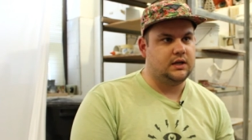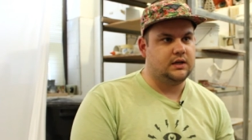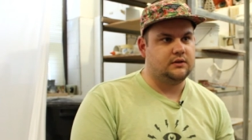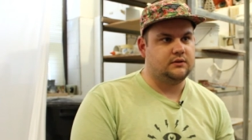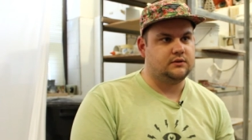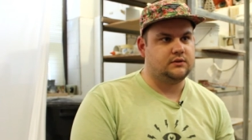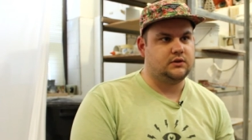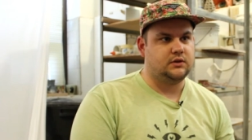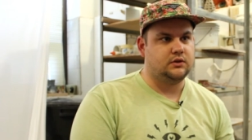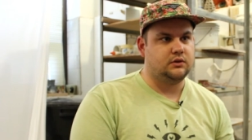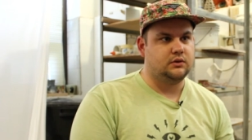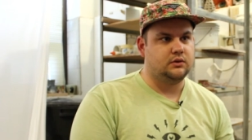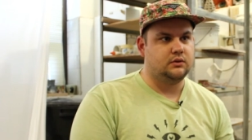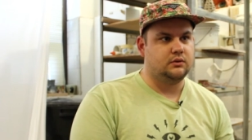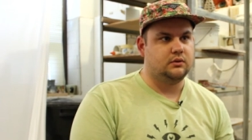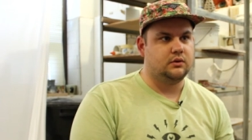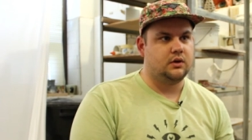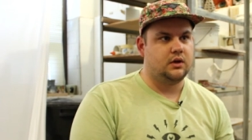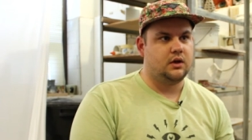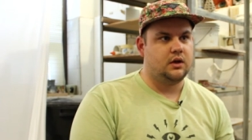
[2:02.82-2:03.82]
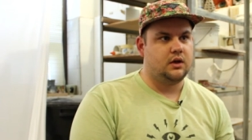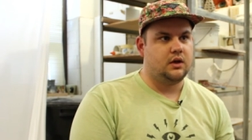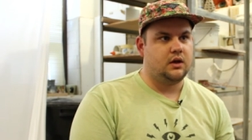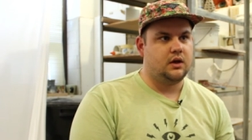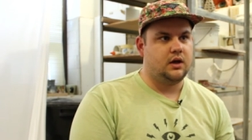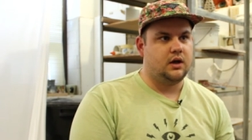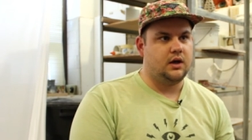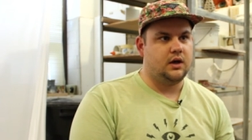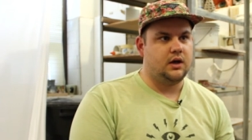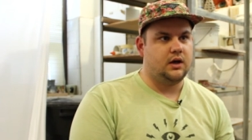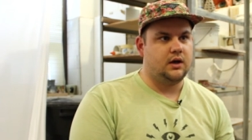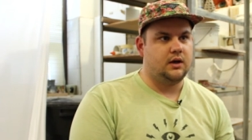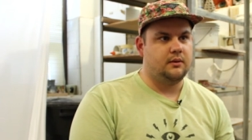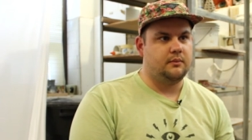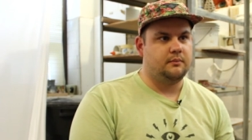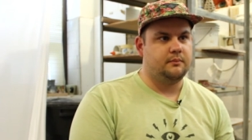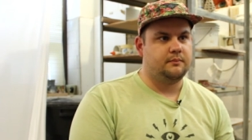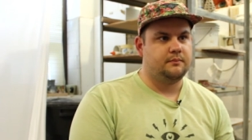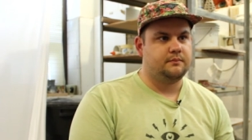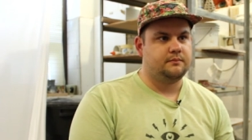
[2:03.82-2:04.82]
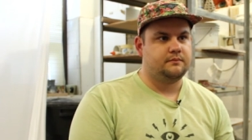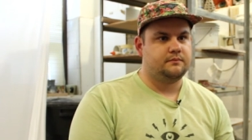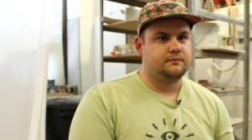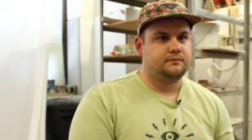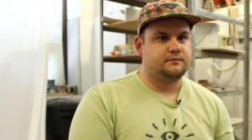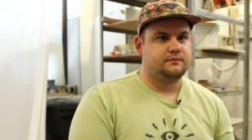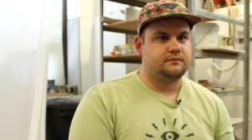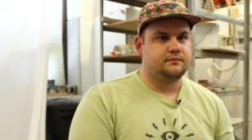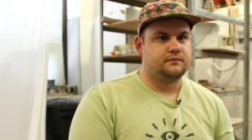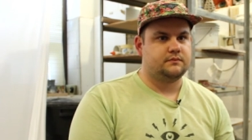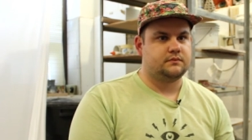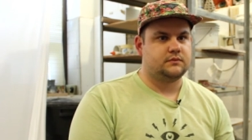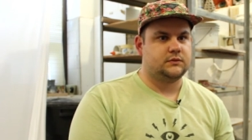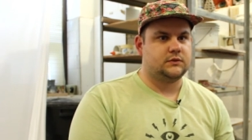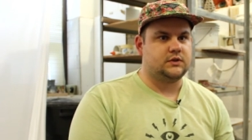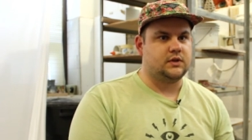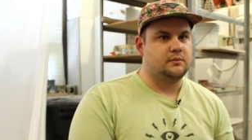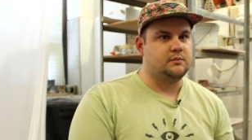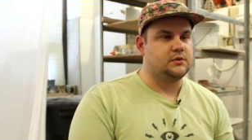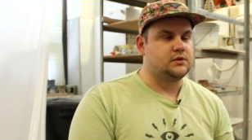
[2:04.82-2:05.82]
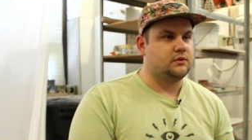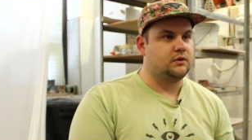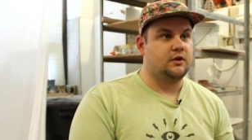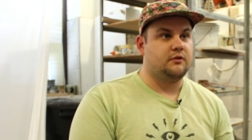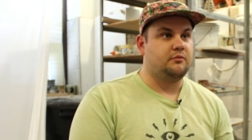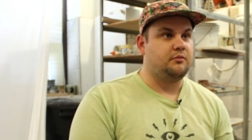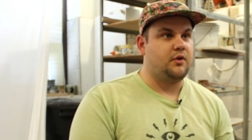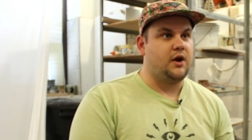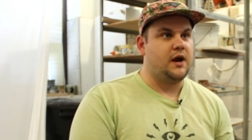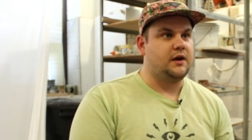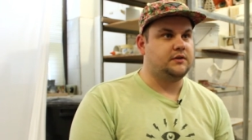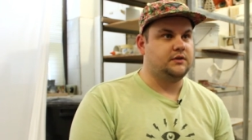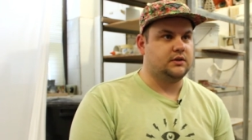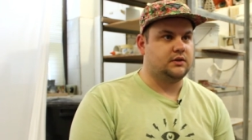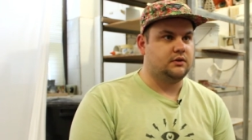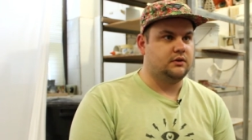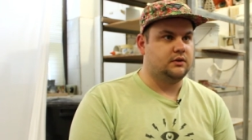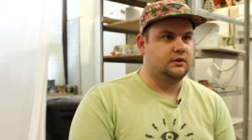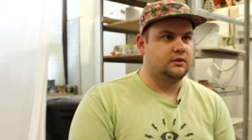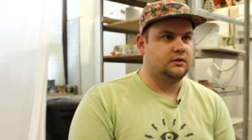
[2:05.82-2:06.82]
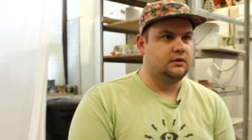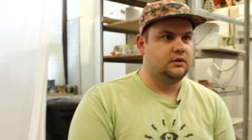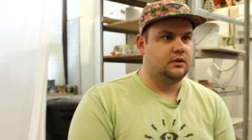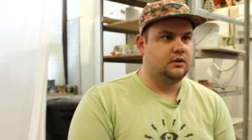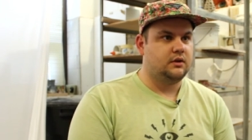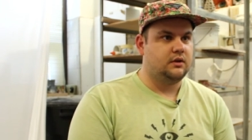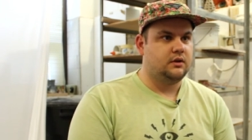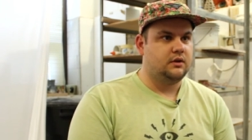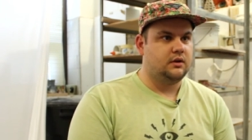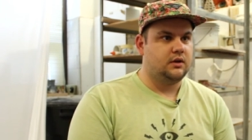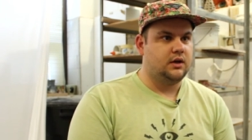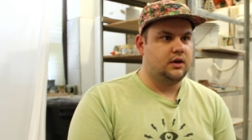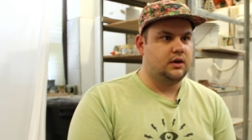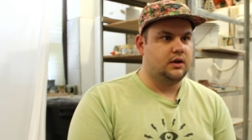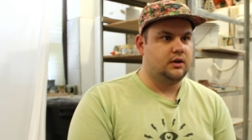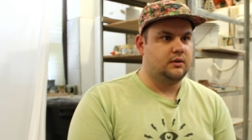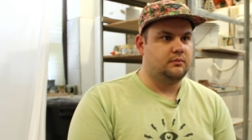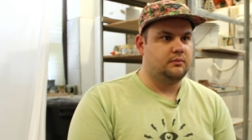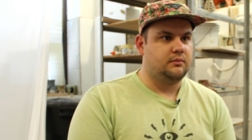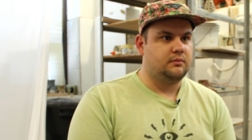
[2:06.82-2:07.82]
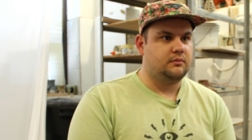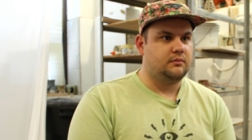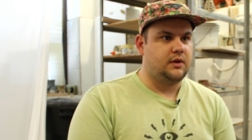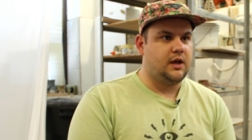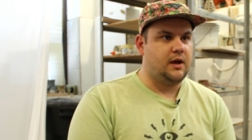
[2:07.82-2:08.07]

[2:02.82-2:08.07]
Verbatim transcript: into um, some sort of practical um,